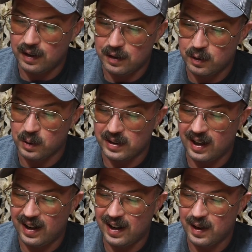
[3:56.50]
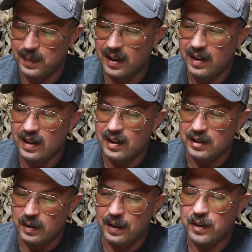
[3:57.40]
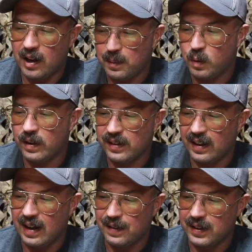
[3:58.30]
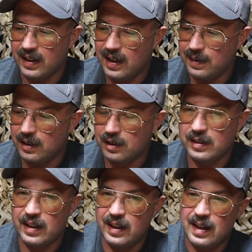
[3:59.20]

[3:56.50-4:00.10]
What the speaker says: your time. So I thought I'd point that out, that yeah, it looks like he